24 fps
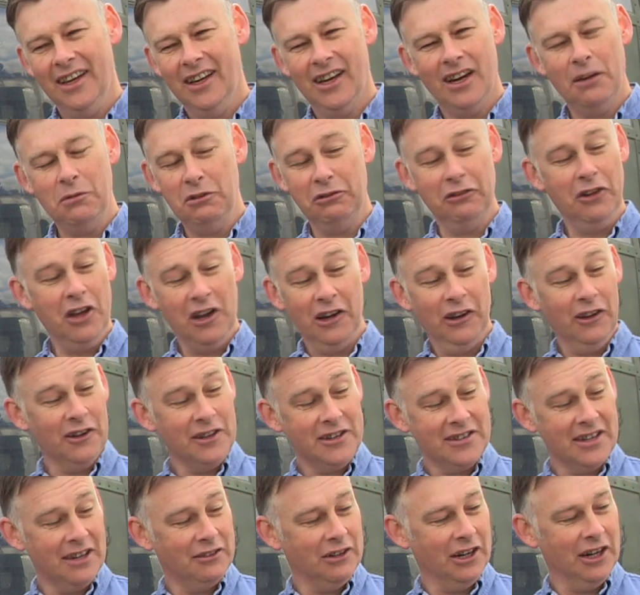And we were flying along
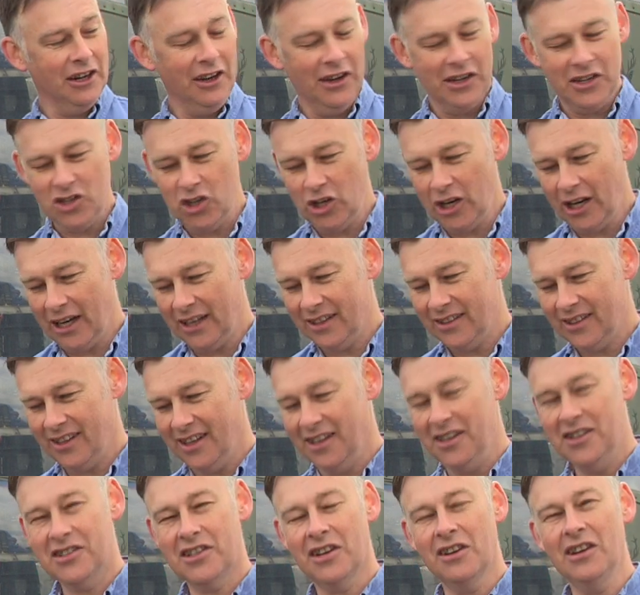just having a nice chat,
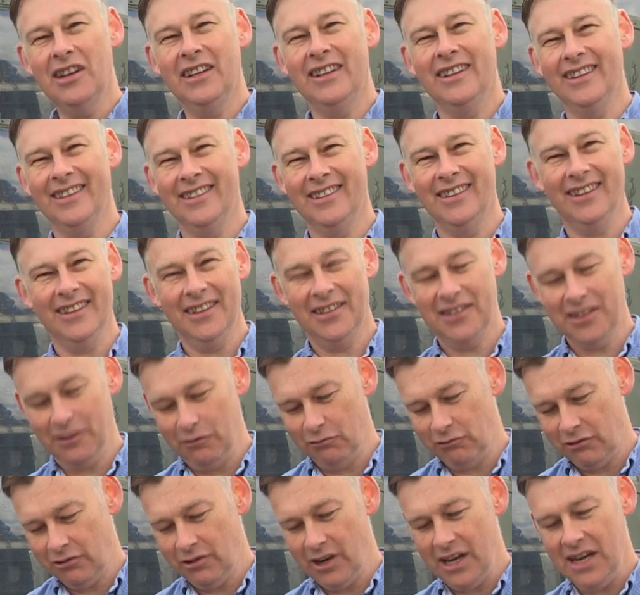and suddenly this
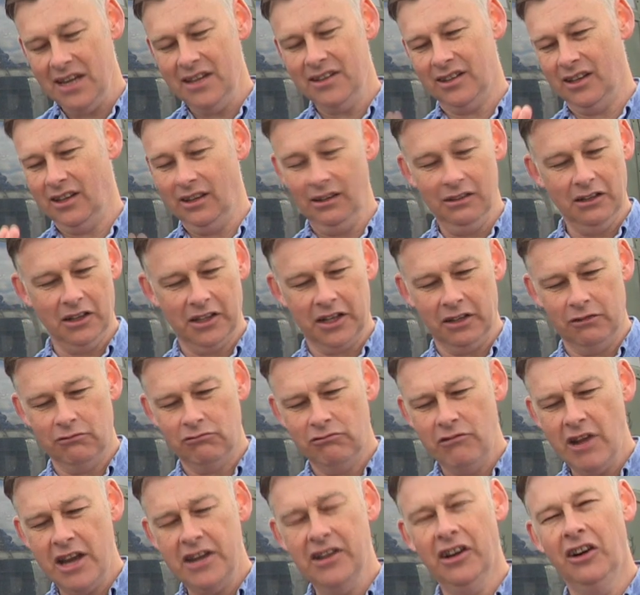razor, it looked like a
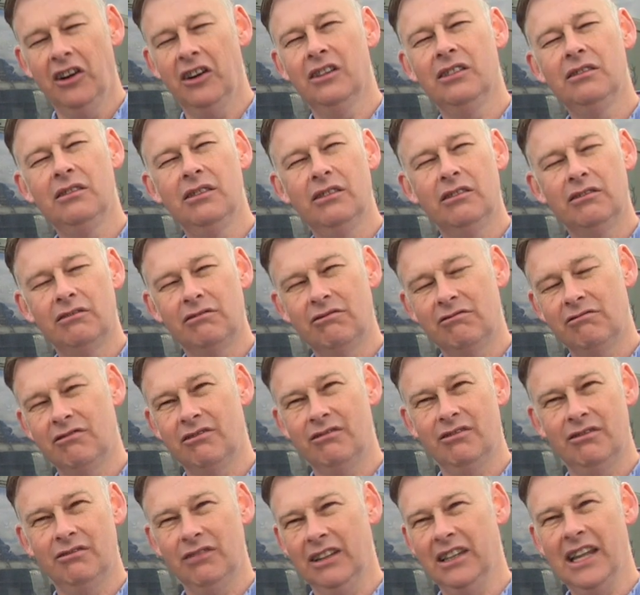red hot
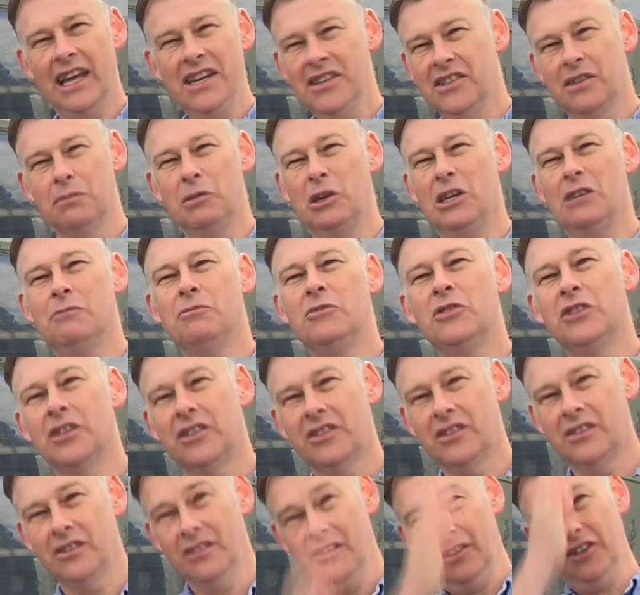laser beam
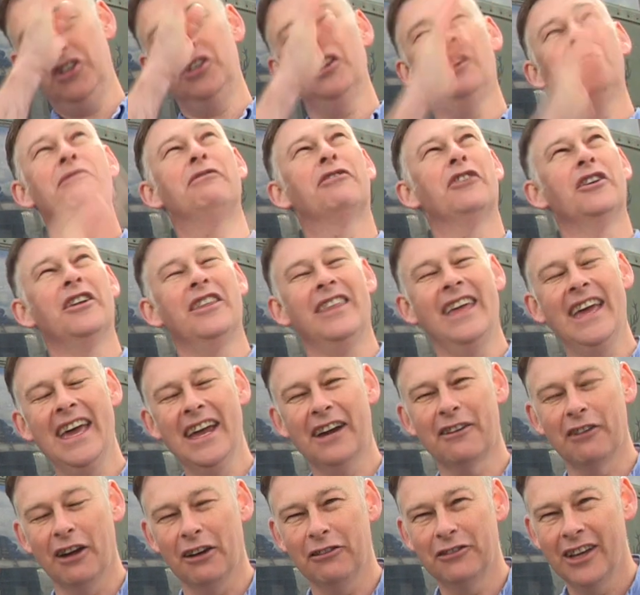just shot in front of the
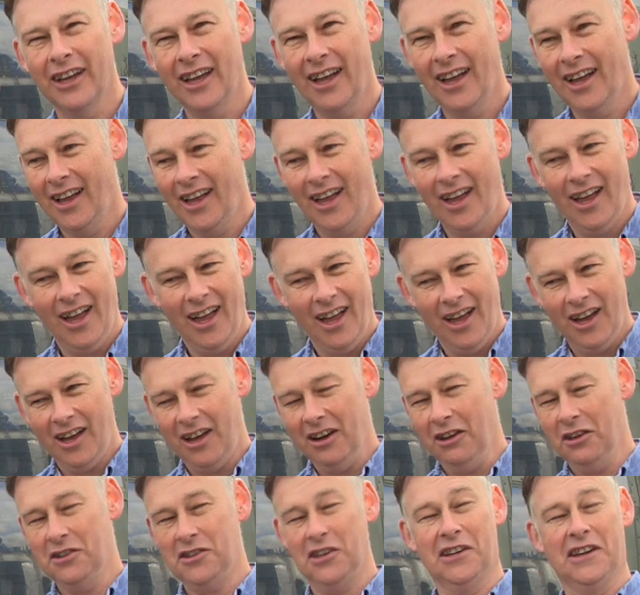aircraft, and
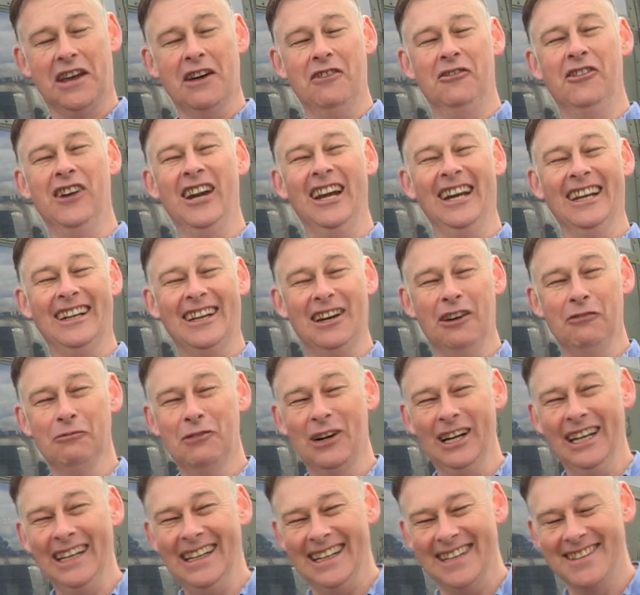I was just
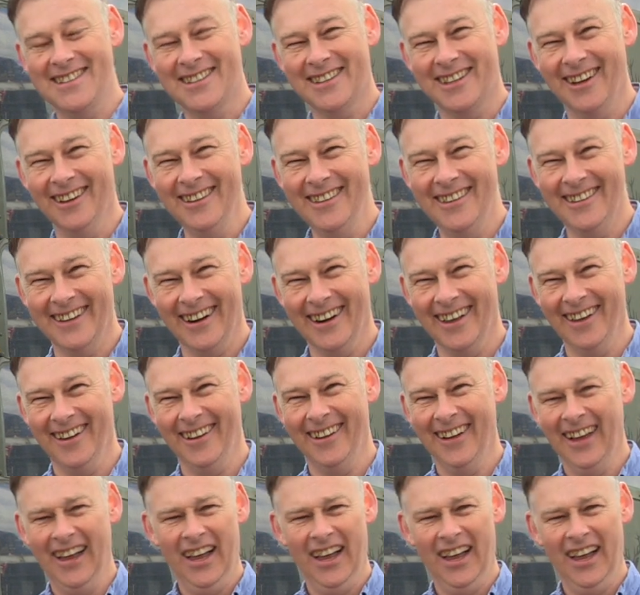completely stunned, and I